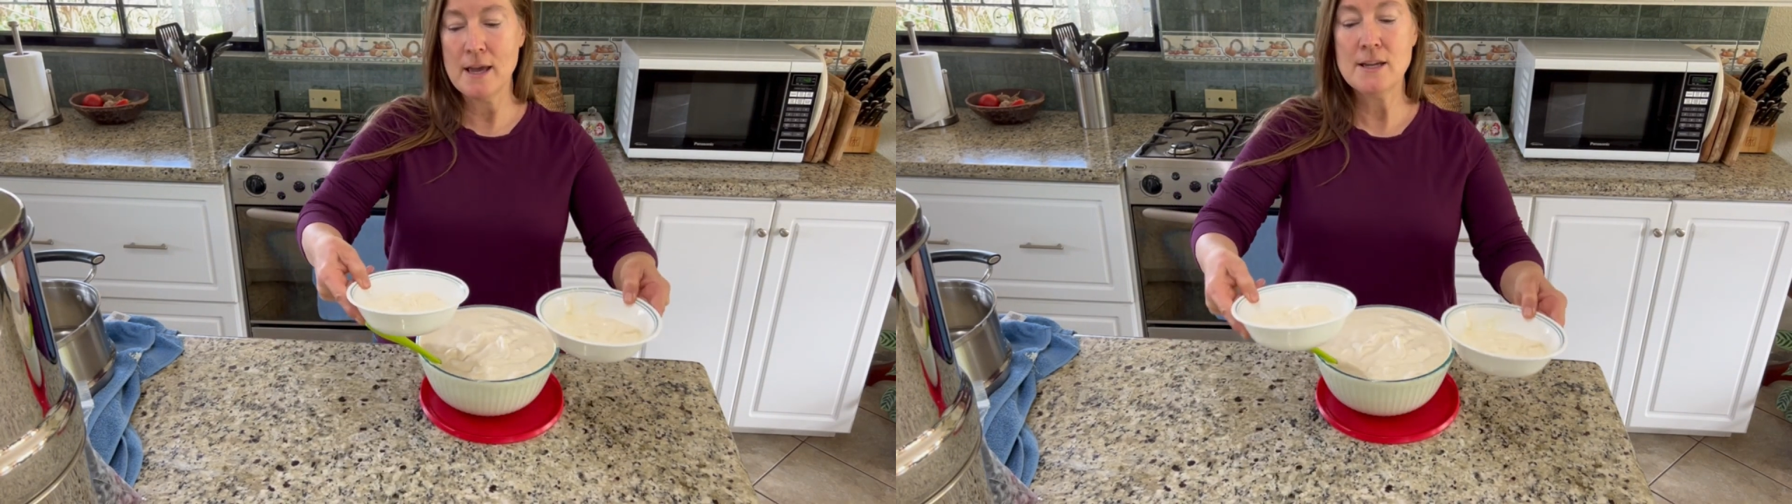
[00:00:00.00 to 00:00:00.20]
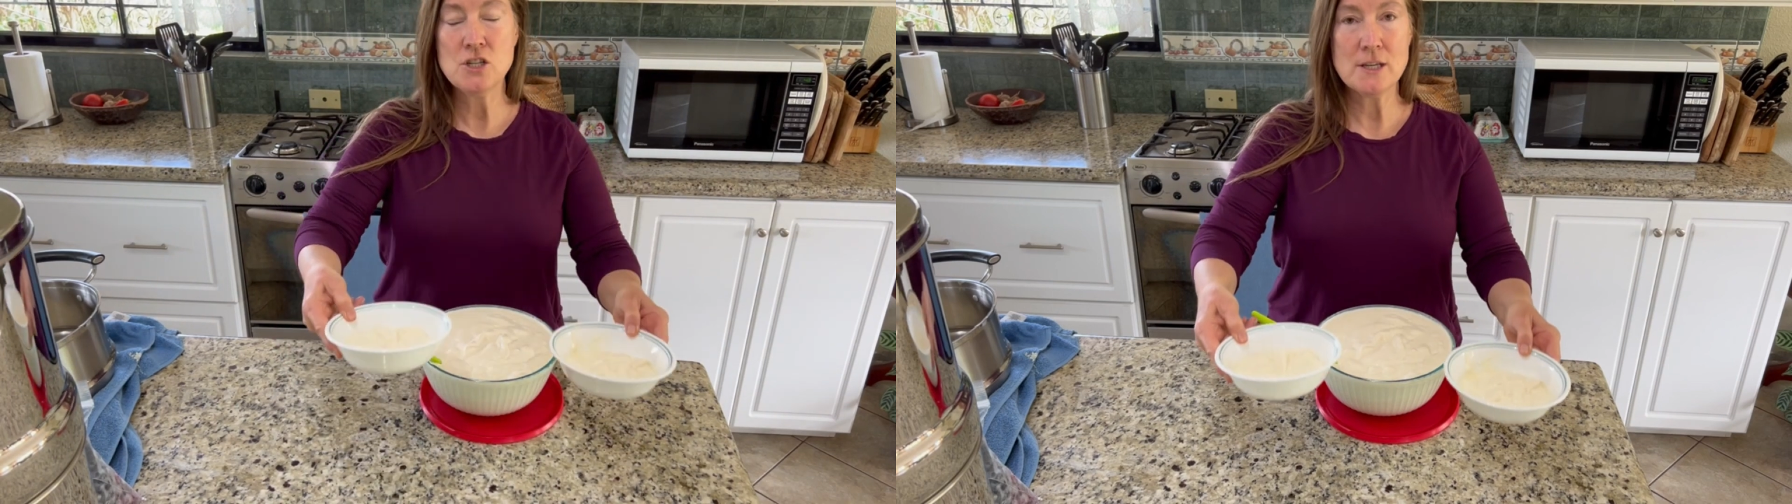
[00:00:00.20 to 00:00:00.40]

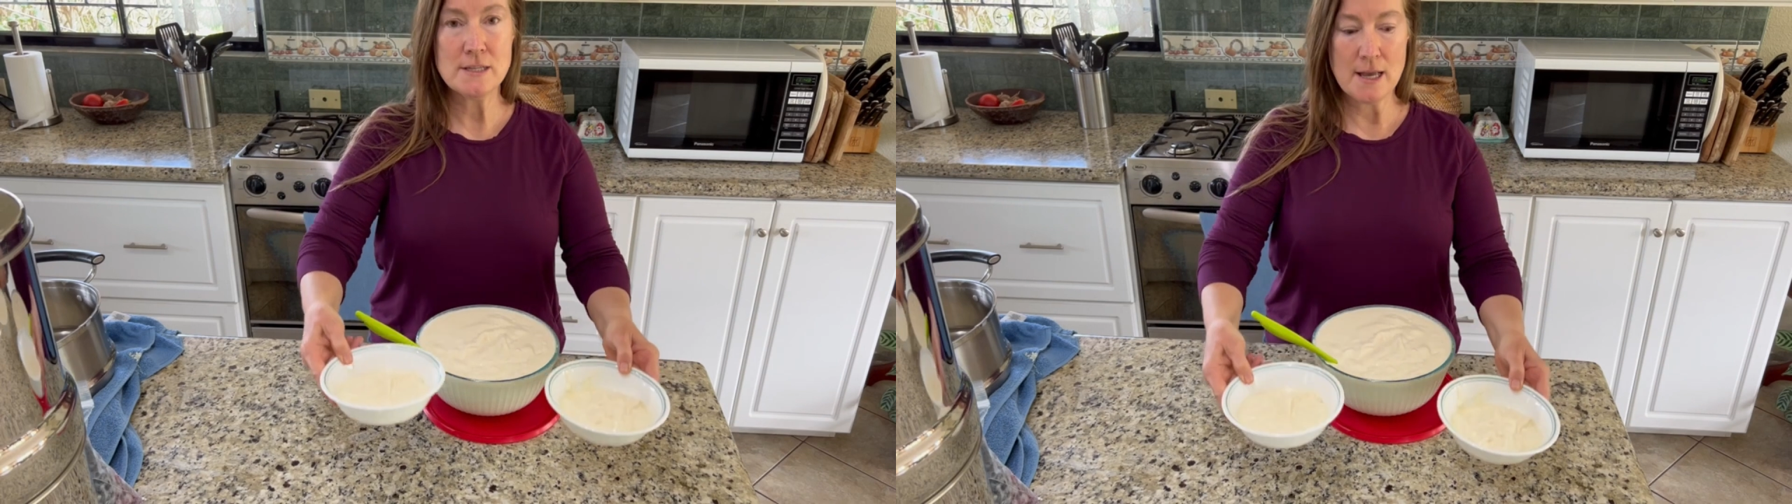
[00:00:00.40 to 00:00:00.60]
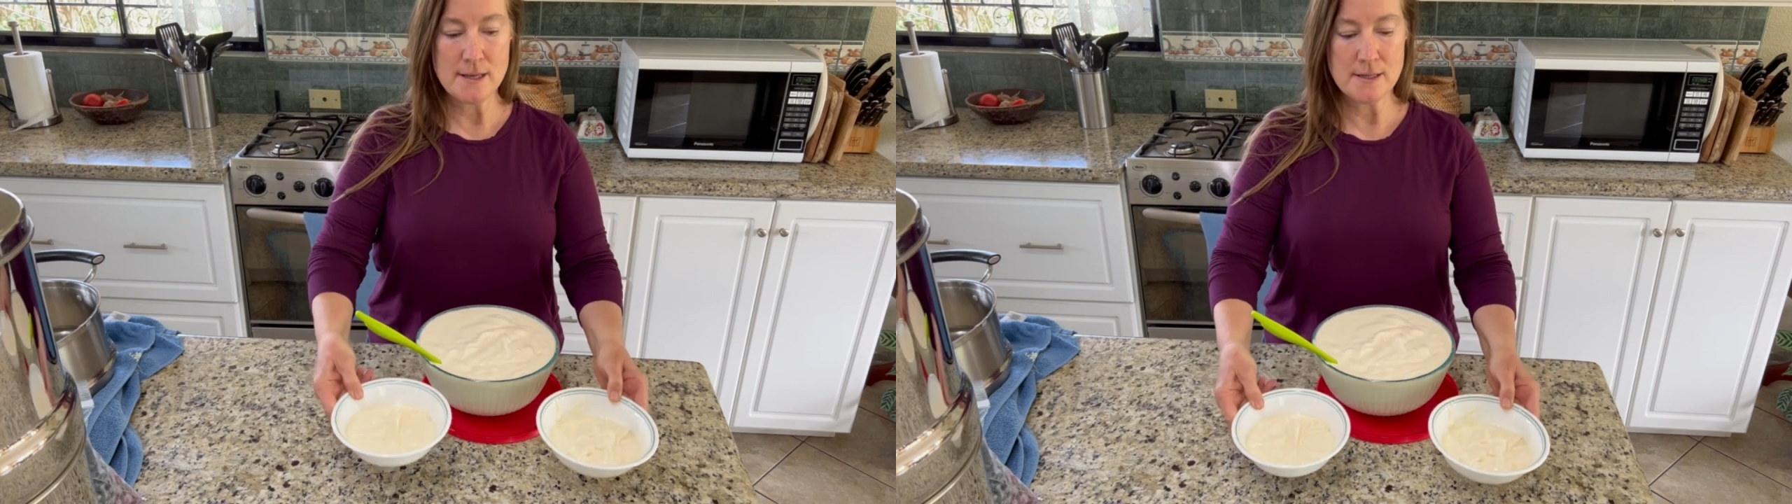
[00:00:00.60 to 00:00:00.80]
just
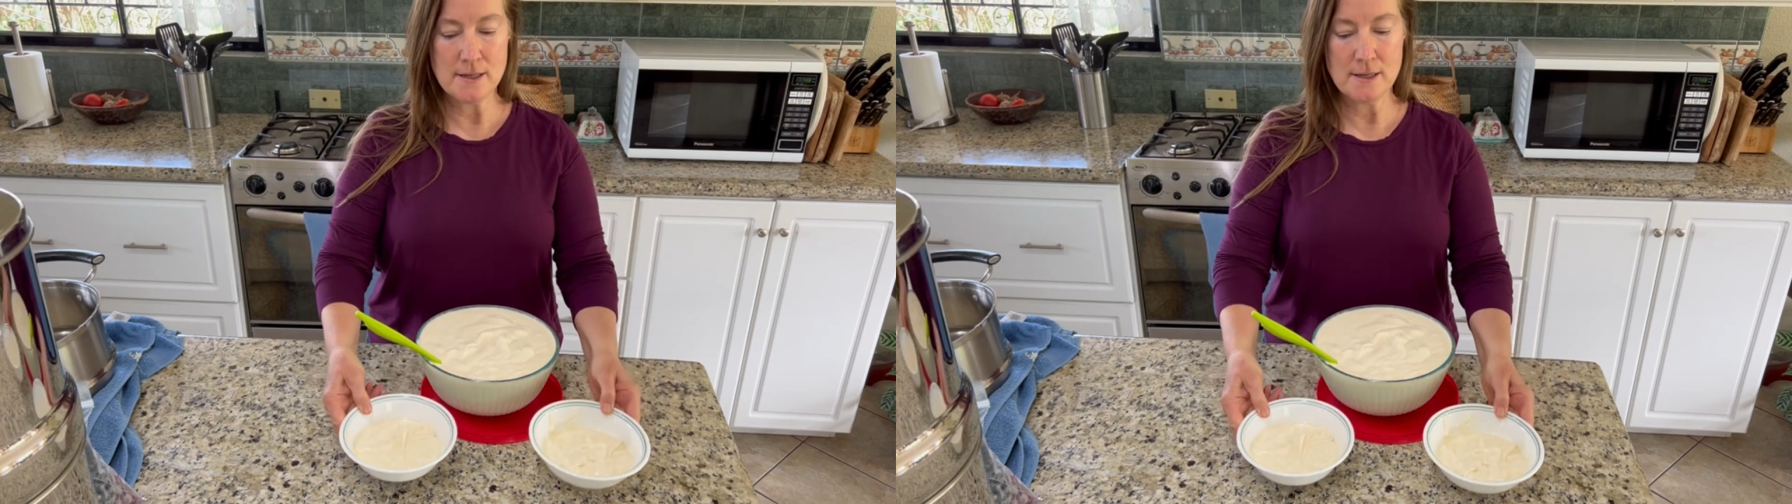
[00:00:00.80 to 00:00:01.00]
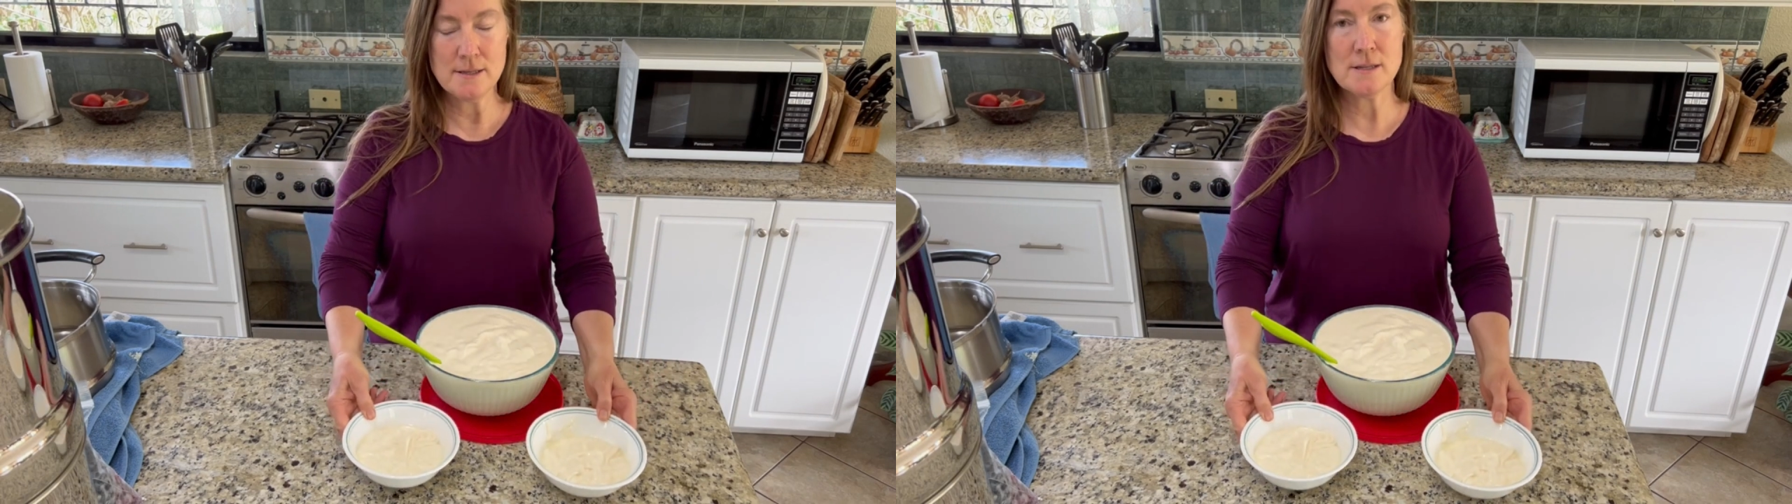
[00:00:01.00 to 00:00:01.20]
as it is.